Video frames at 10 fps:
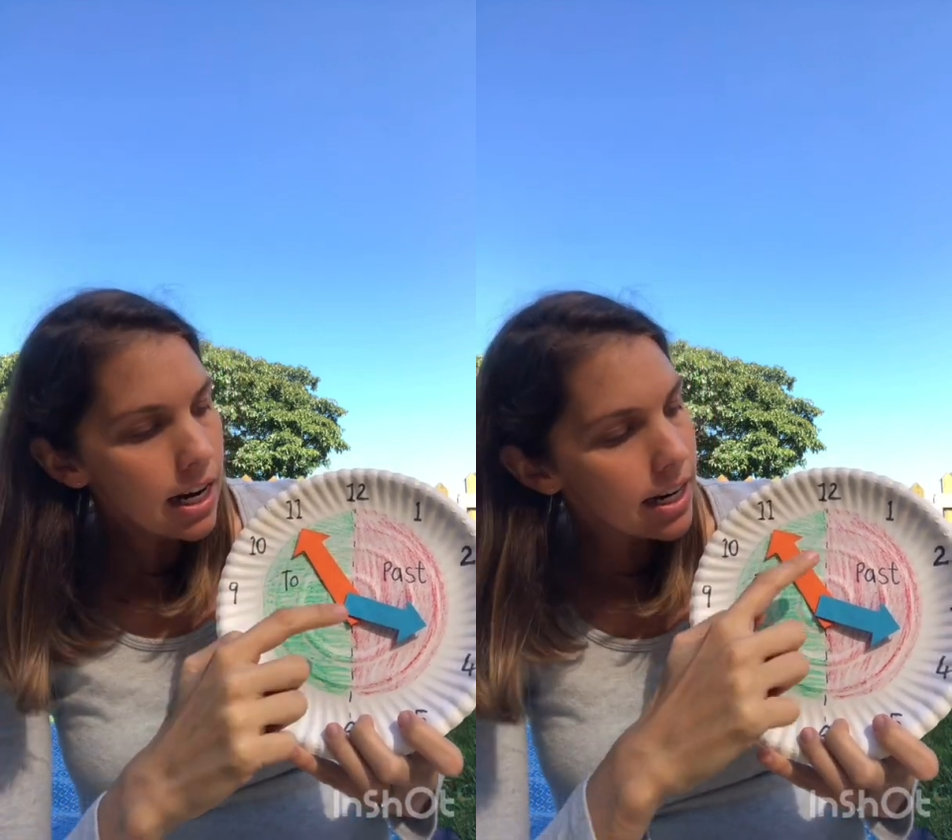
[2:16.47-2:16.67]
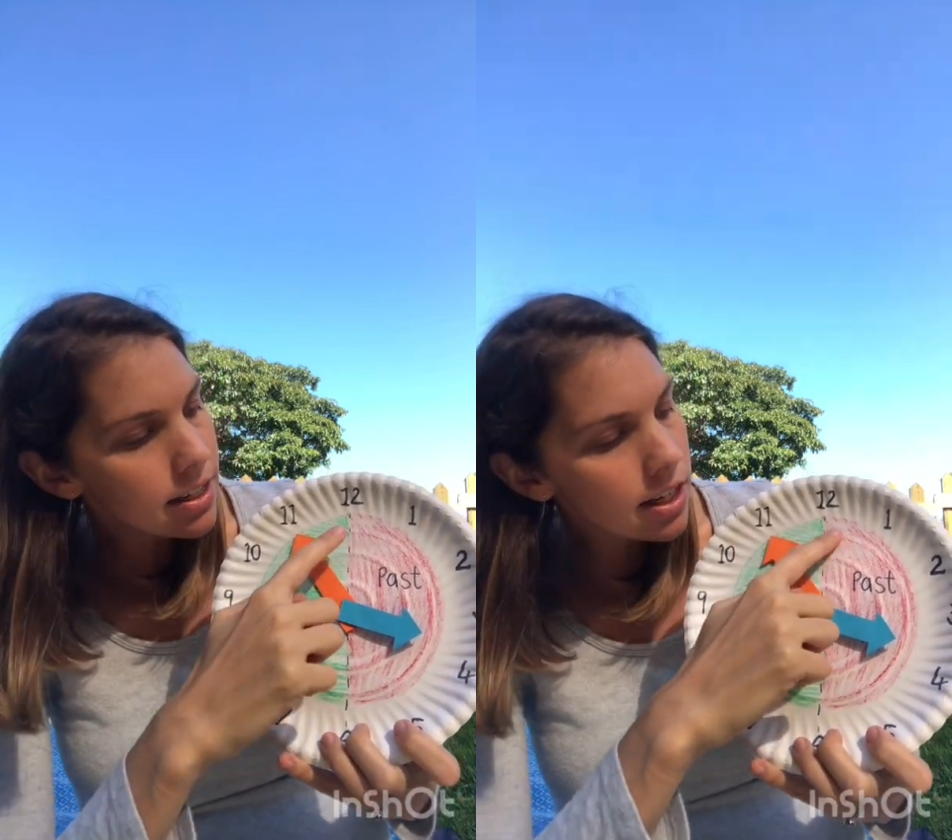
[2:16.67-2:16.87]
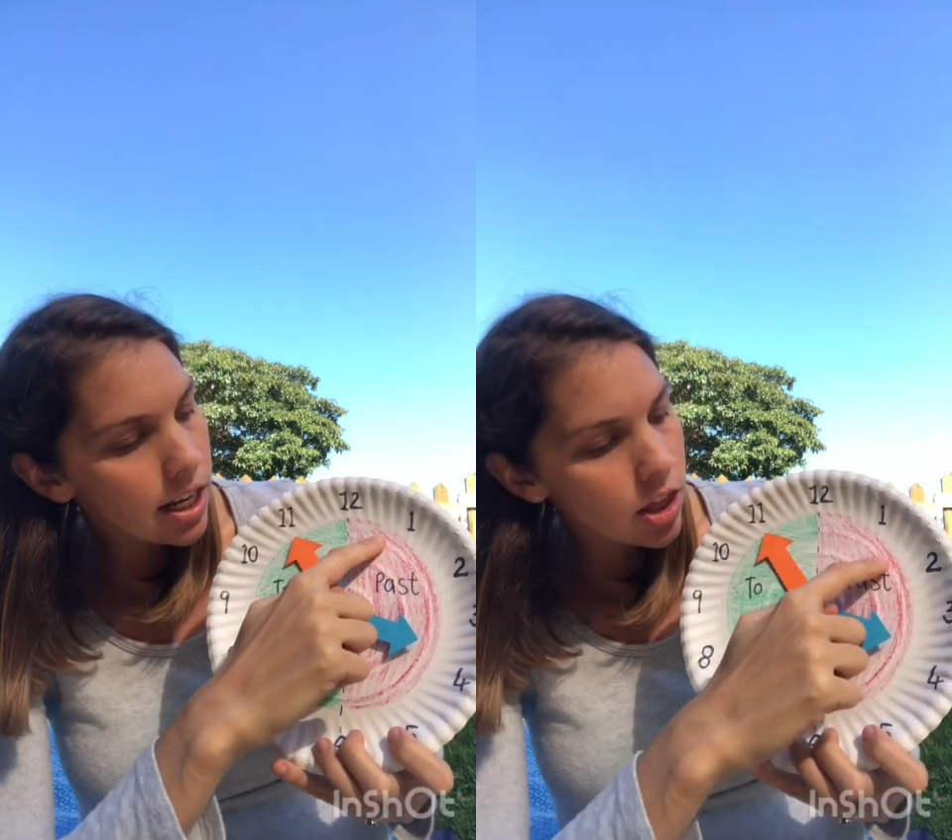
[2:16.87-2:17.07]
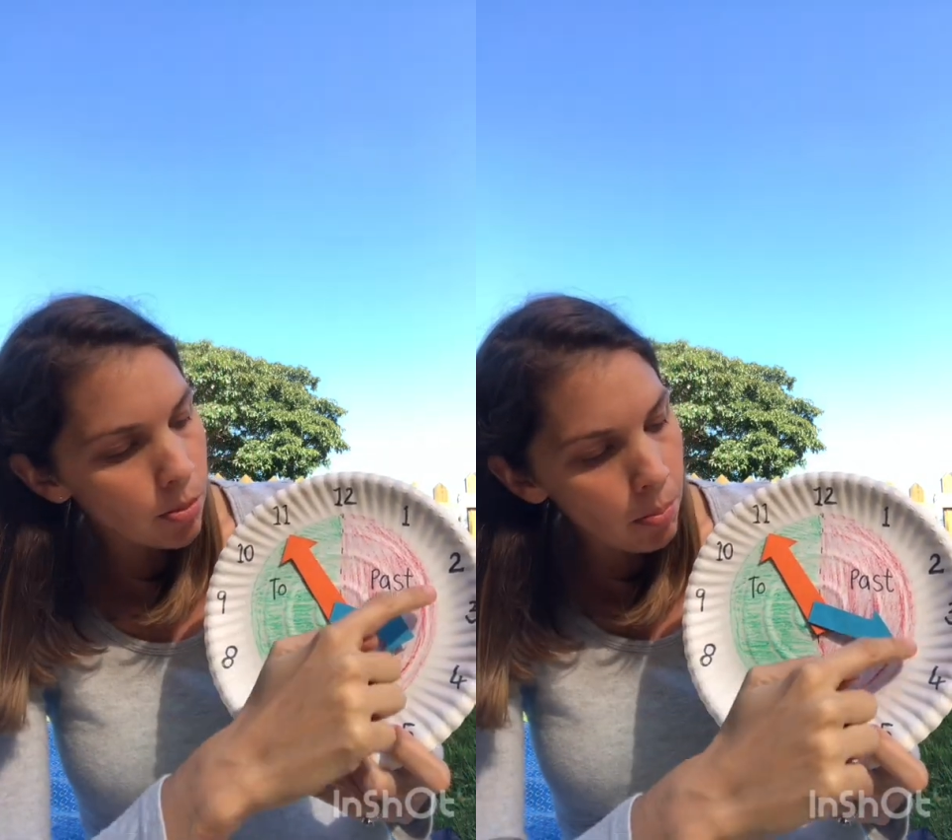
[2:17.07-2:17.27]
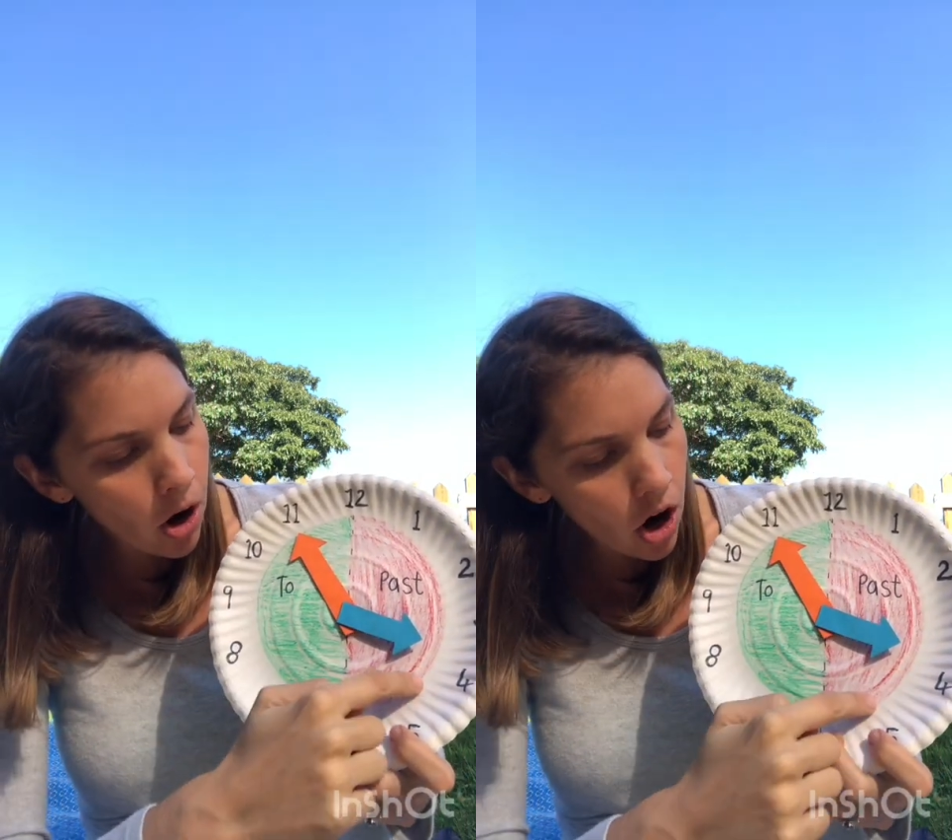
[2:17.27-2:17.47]
Is it in the
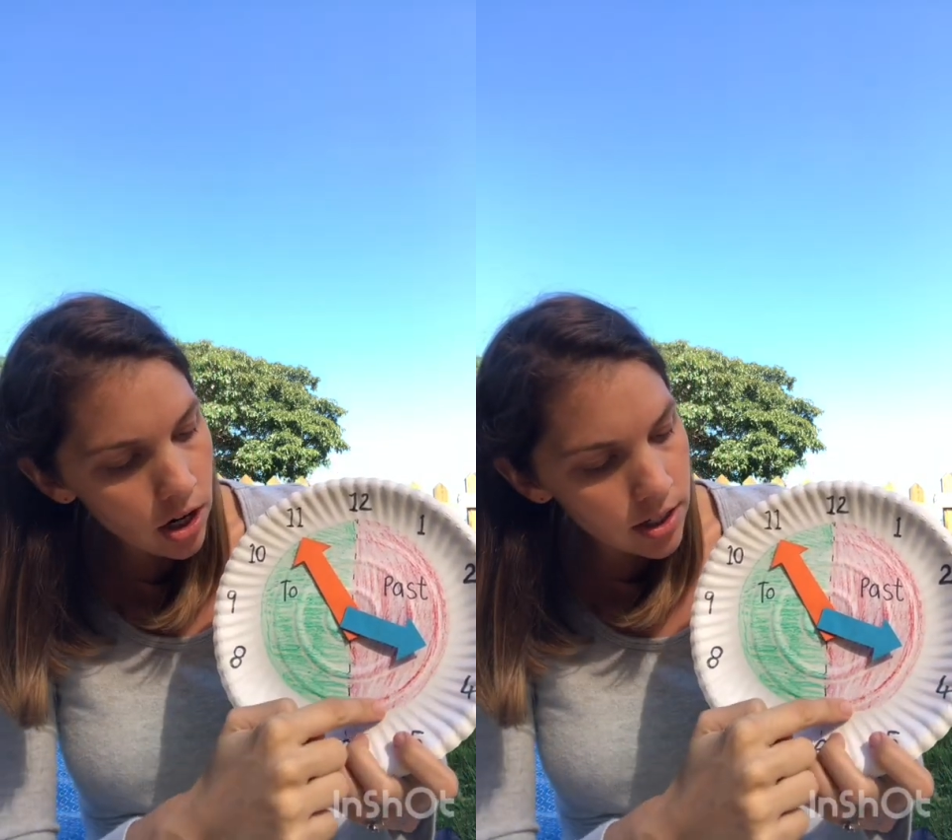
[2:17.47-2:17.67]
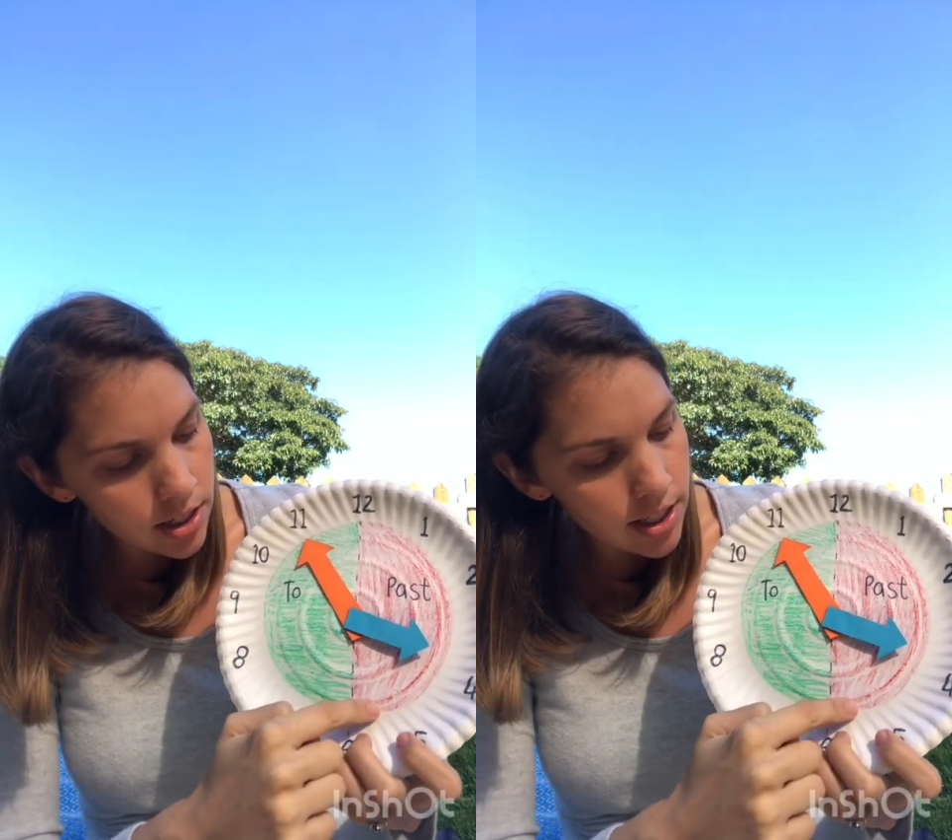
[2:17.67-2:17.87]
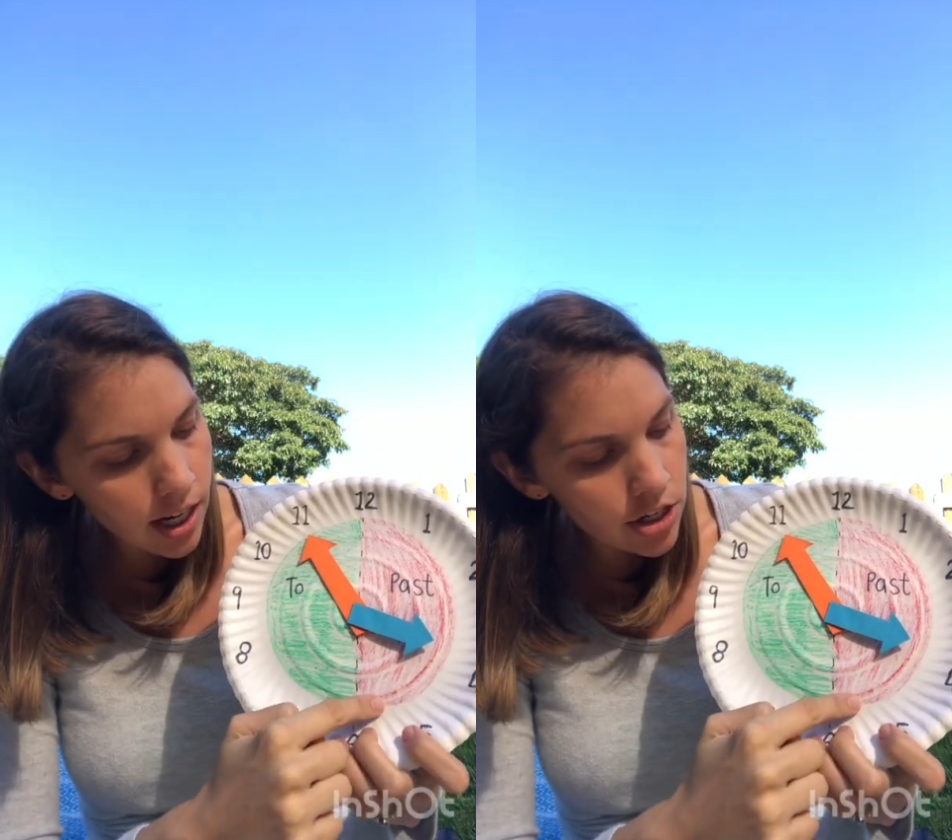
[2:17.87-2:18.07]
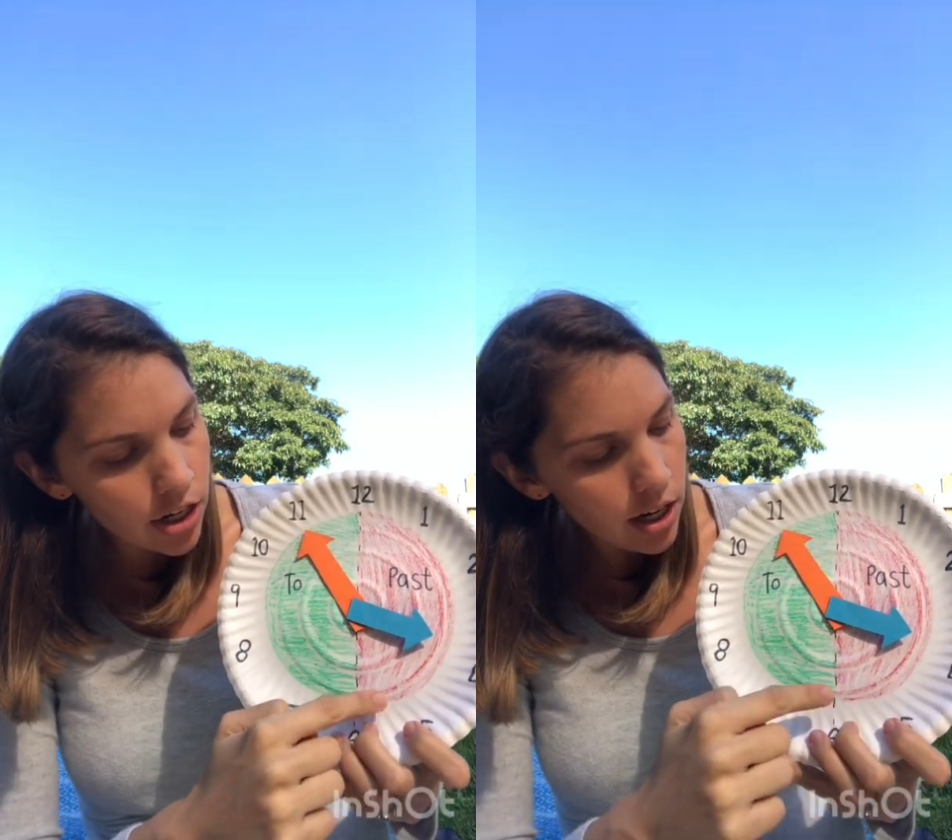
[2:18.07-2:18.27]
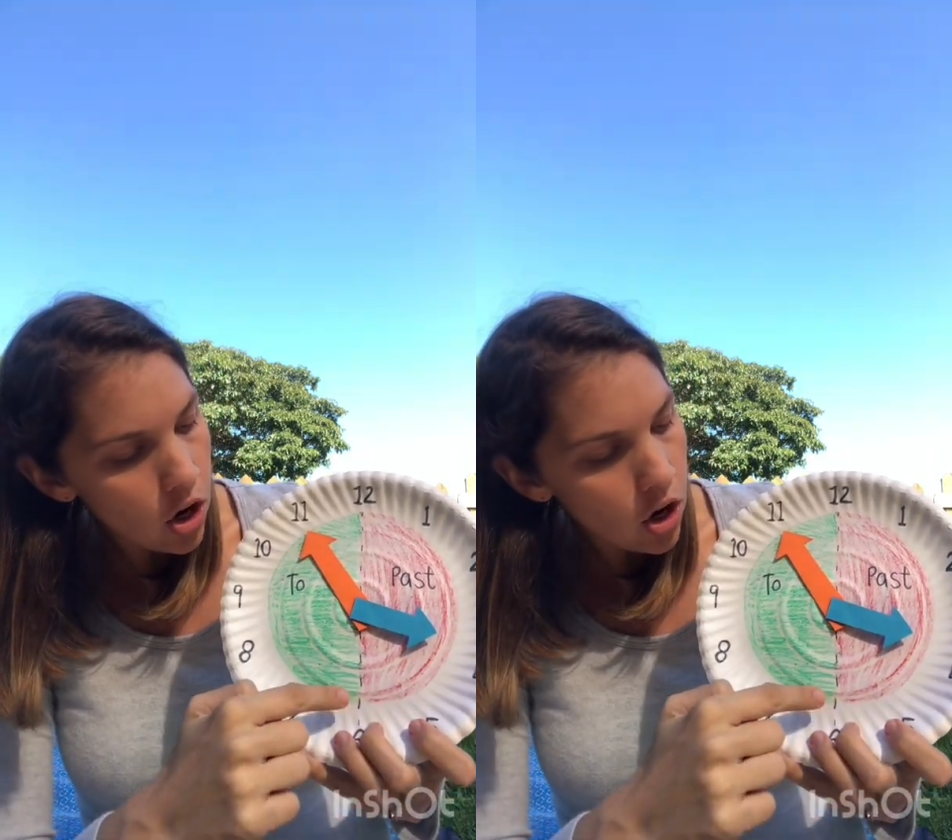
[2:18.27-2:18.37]
past section